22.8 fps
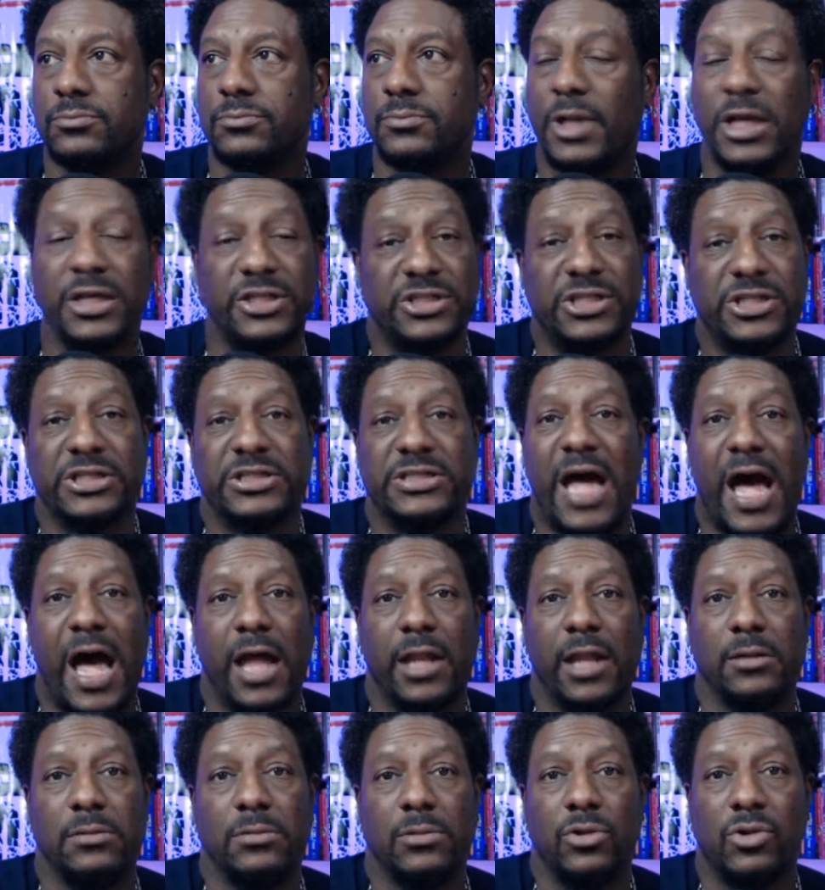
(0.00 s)
It's just not.
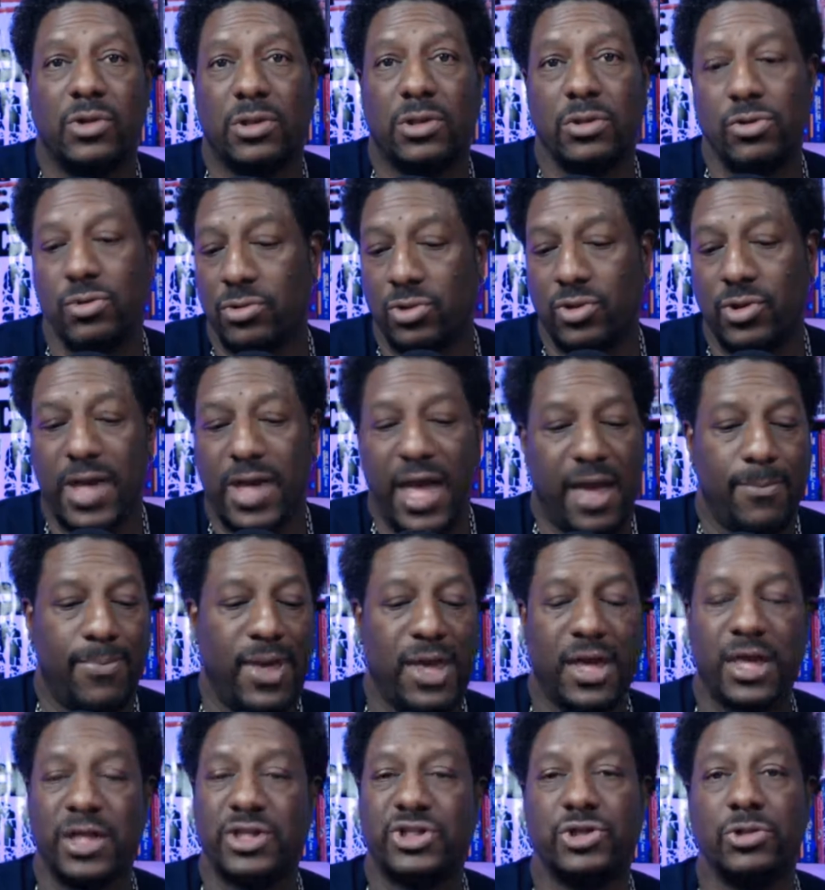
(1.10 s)
You can't
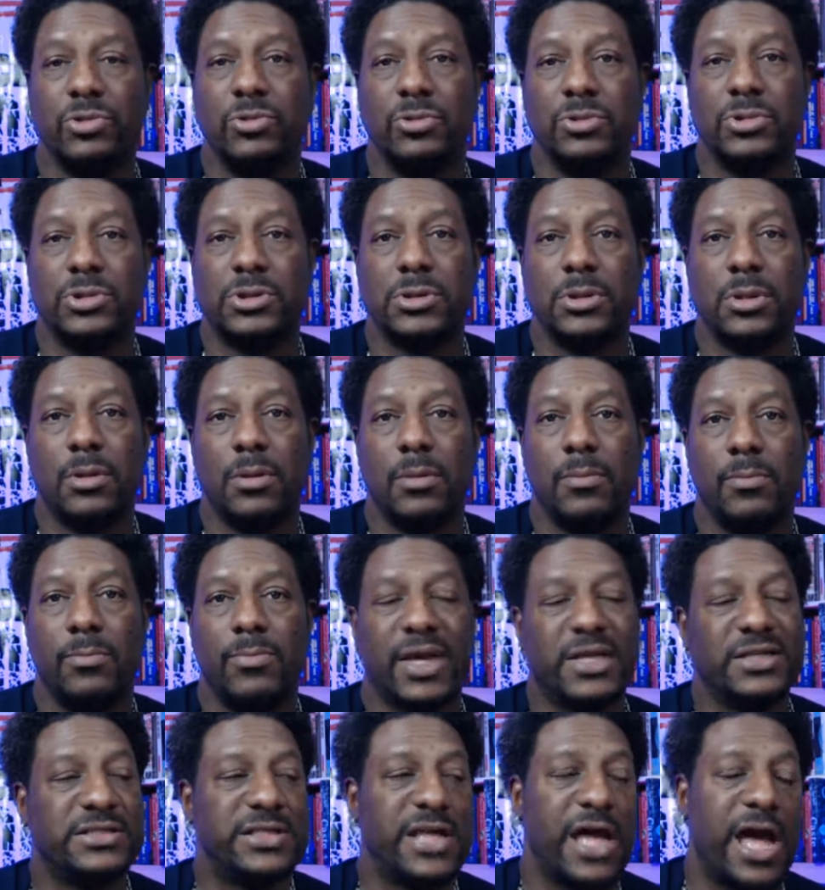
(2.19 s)
pick and choose. Pick
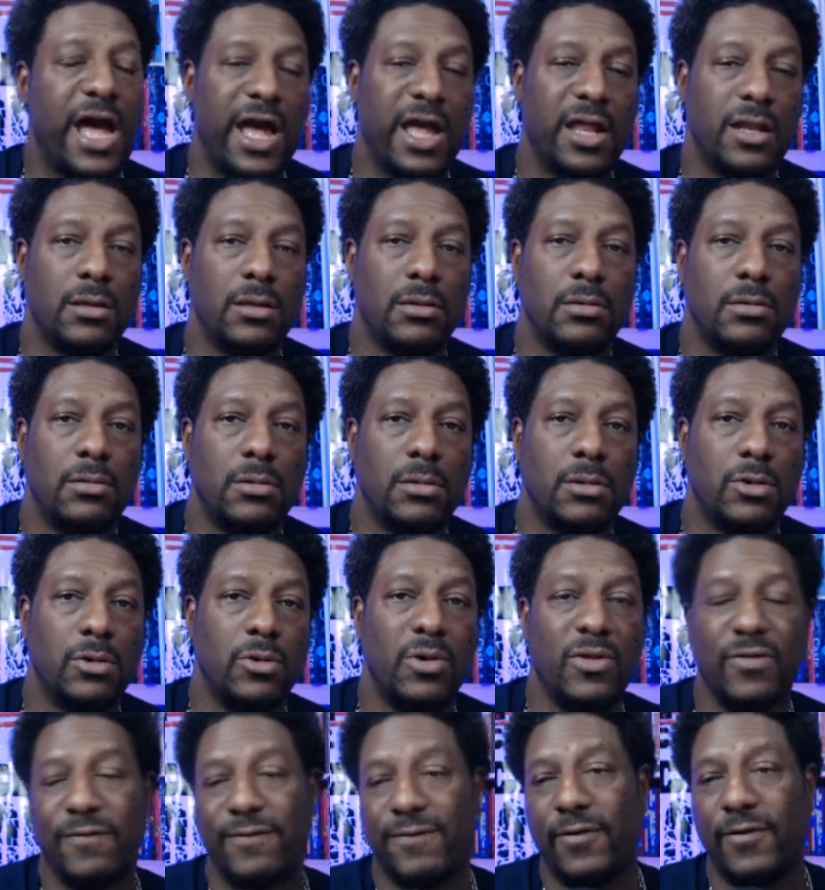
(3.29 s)
a side. You
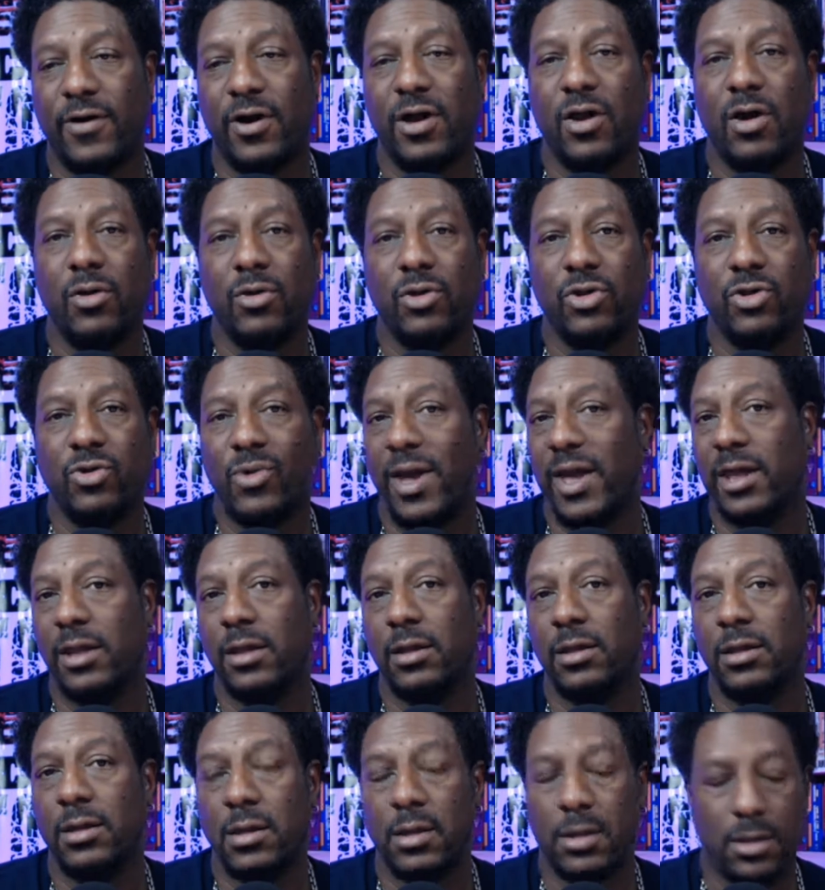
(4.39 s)
either for it or you ain't.
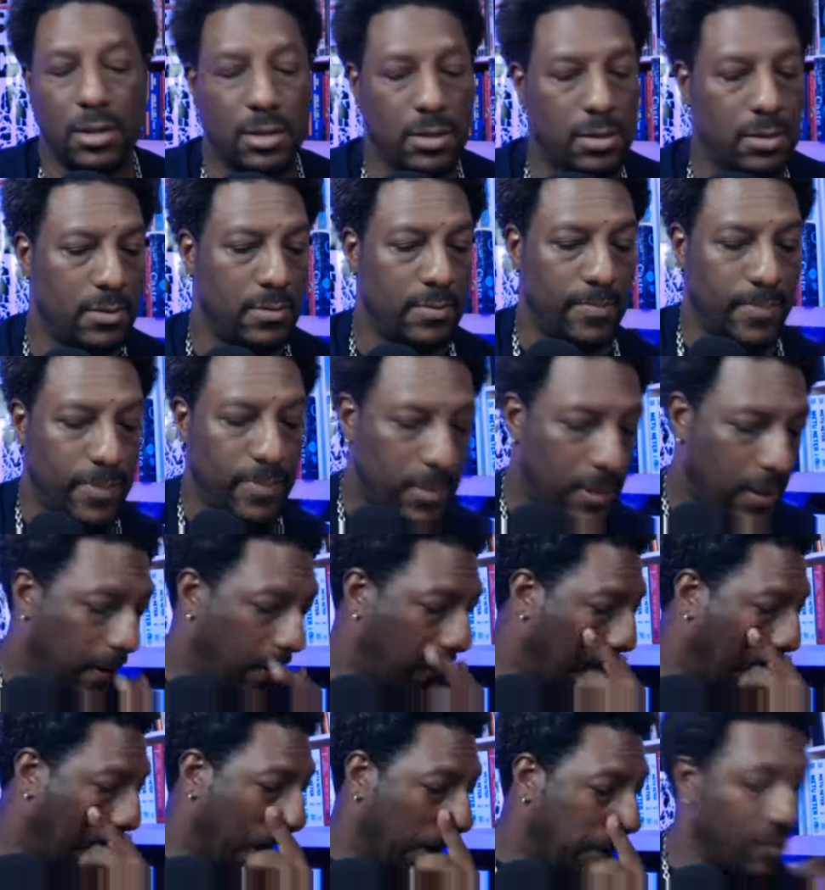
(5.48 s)

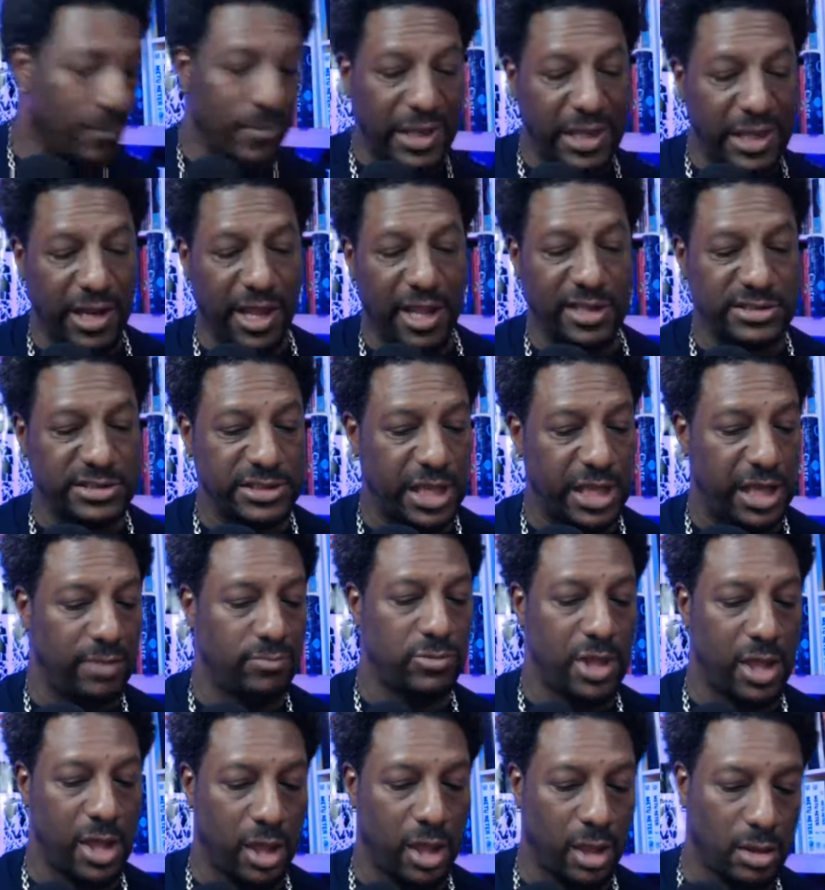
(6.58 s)
And to me, they're the same
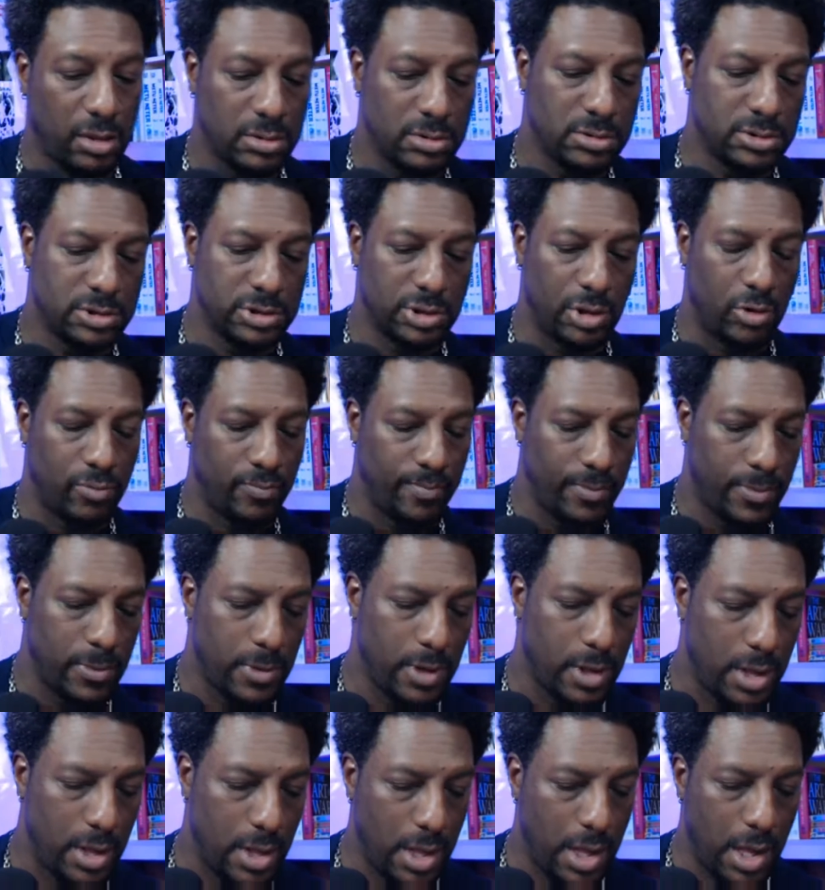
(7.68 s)
thing. So
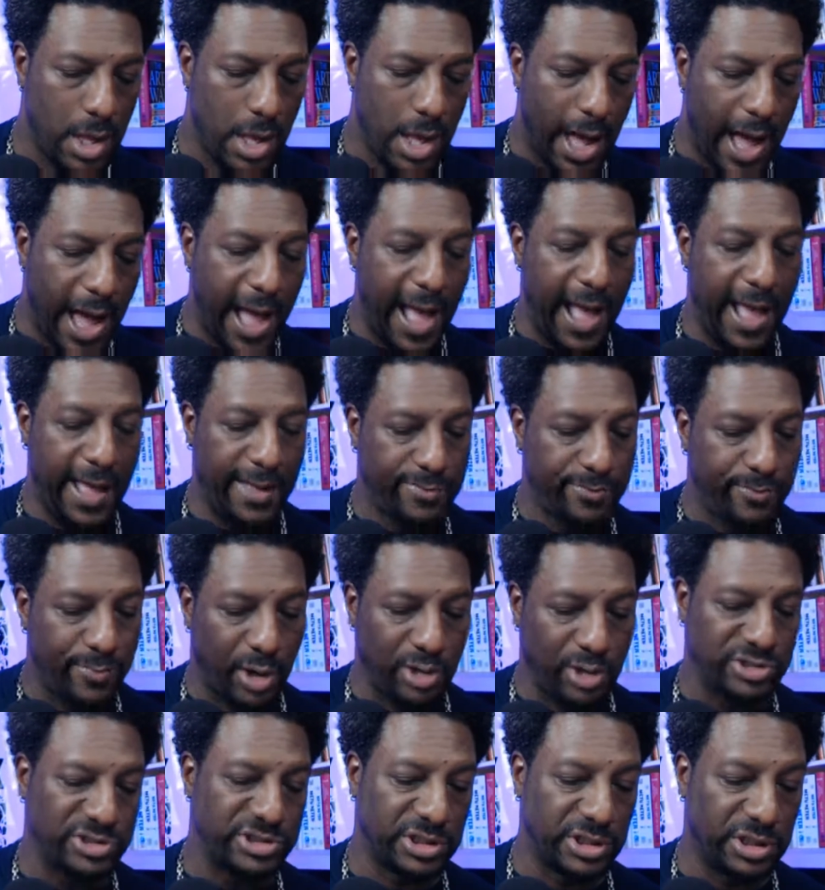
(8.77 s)
I
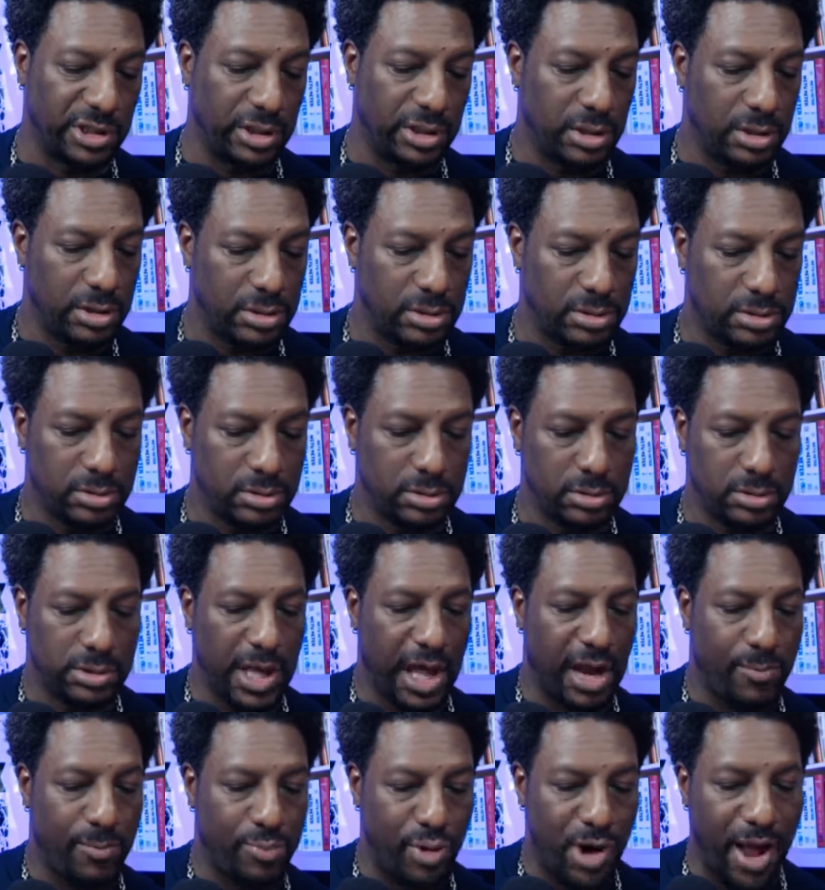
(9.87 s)
personally got
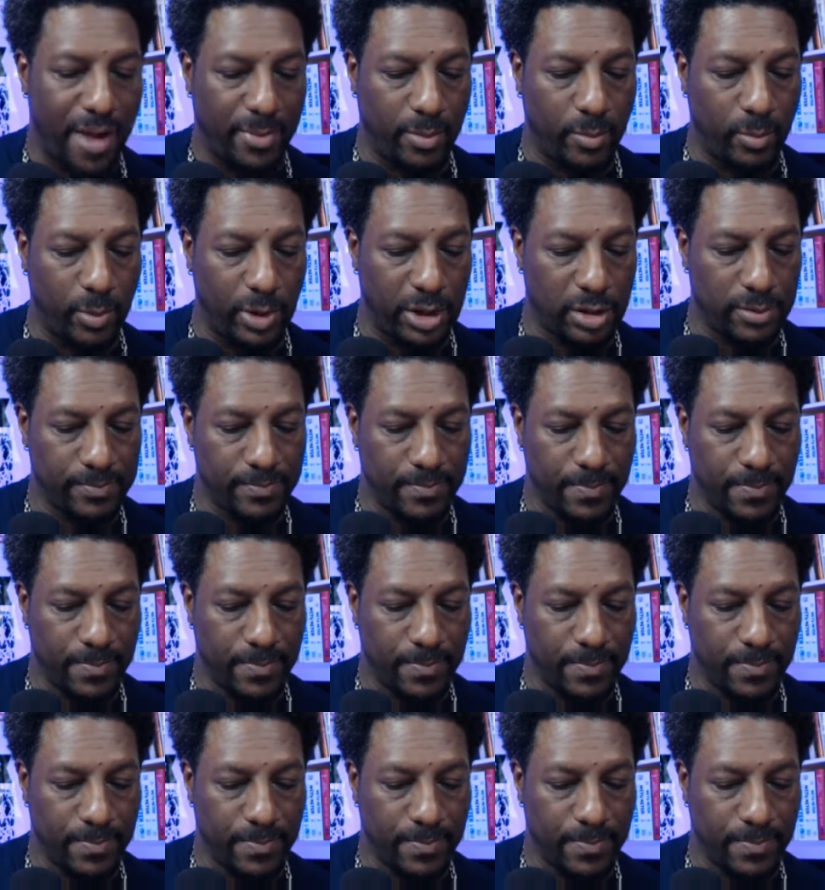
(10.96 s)
a problem with it.